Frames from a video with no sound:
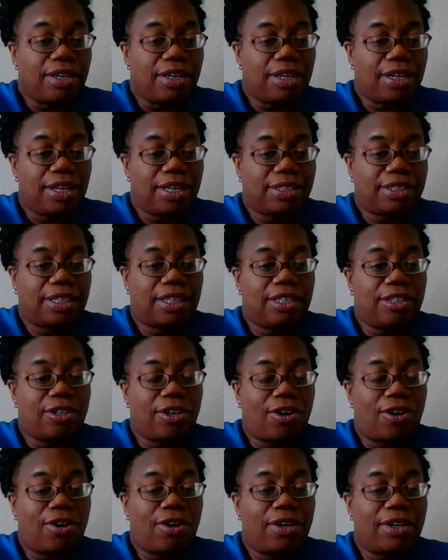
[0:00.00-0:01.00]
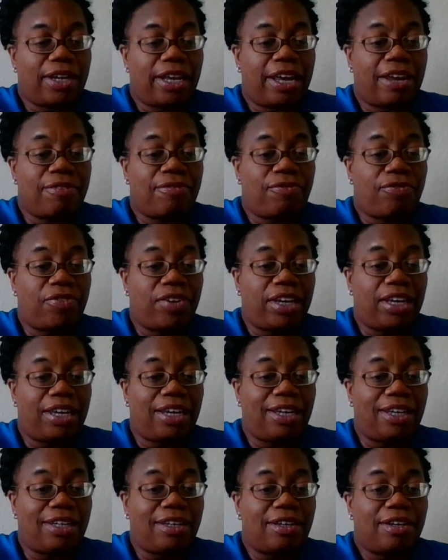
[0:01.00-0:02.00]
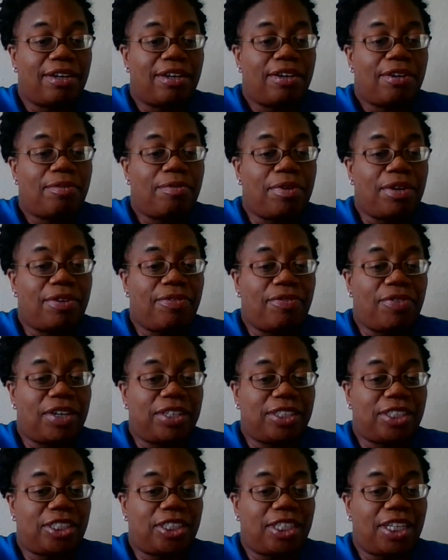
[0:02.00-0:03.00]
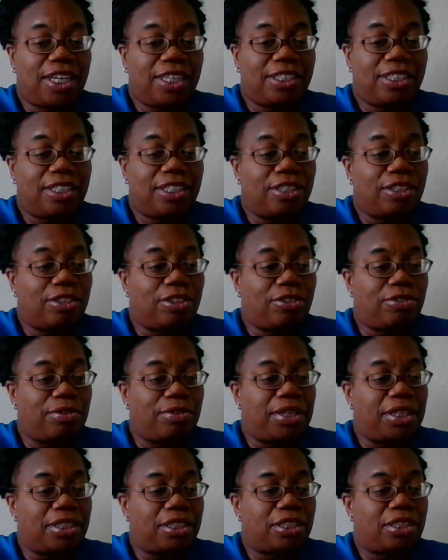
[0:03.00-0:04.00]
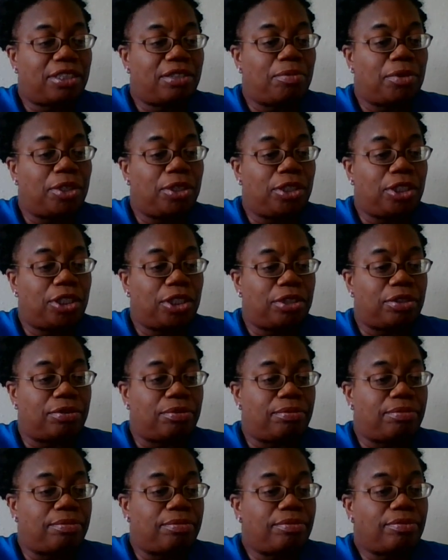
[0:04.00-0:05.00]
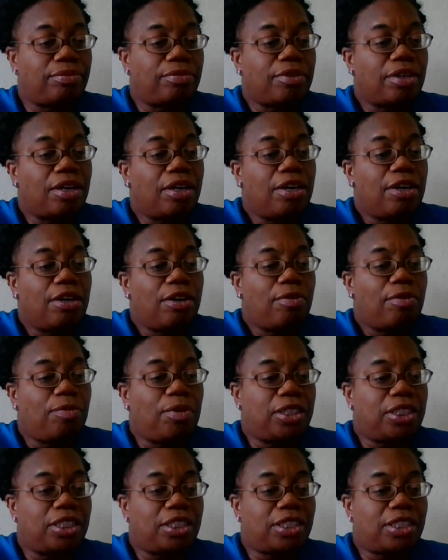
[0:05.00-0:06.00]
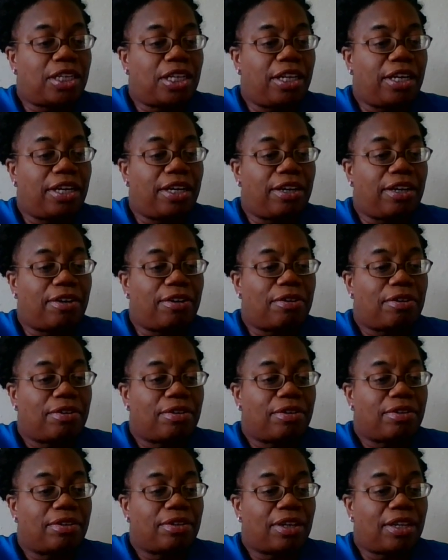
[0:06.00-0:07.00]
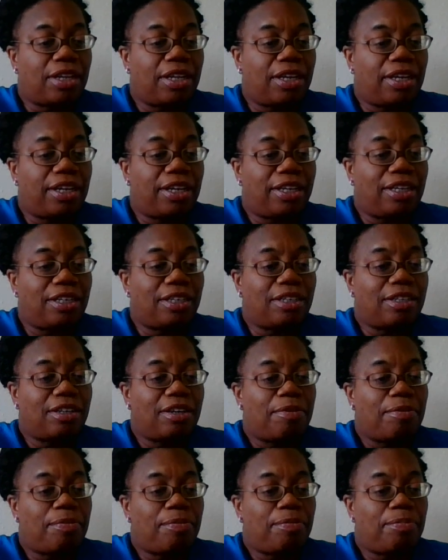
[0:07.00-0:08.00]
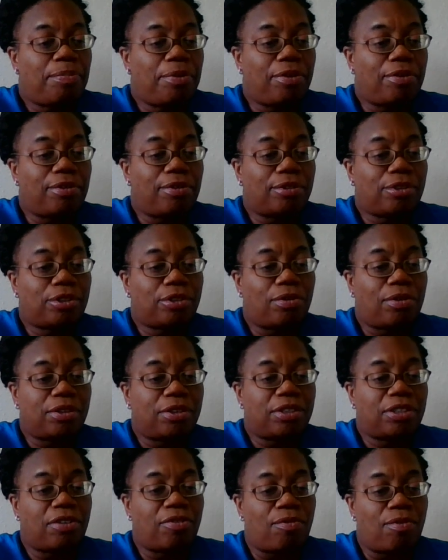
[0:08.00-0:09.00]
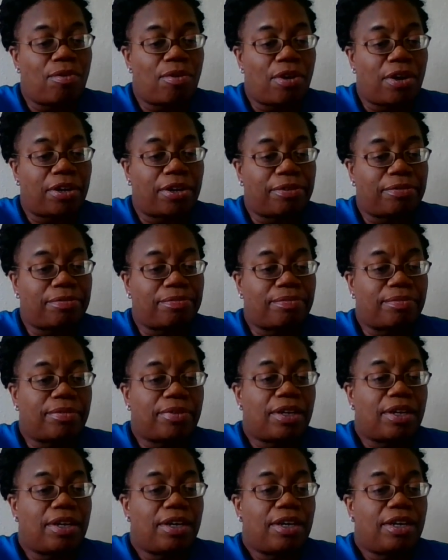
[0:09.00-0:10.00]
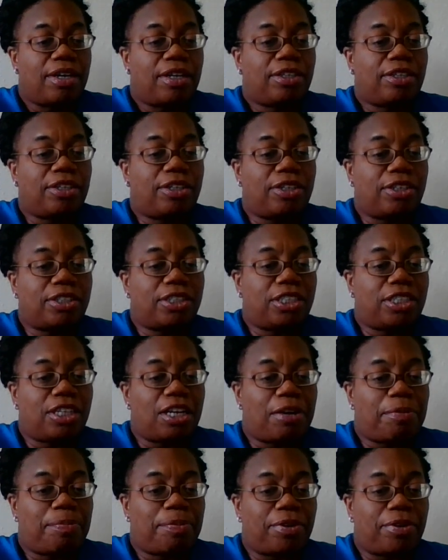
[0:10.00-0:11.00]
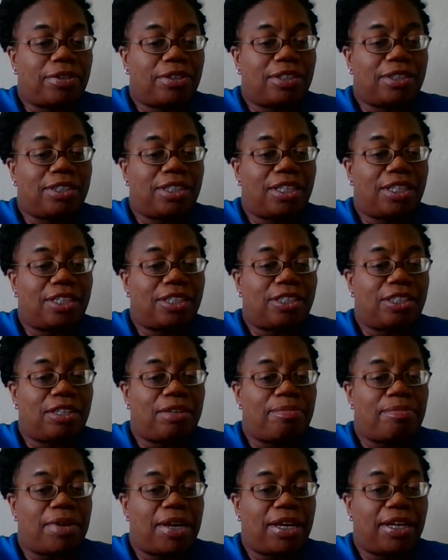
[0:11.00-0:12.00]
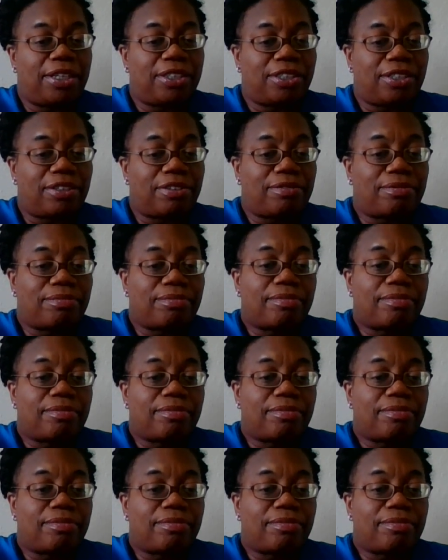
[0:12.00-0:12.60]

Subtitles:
Yeah, that's it, dawn, and feed when vegetation is drenched with dew, which is clear, clean, pure source of water. The good shepherd, the diligent manager,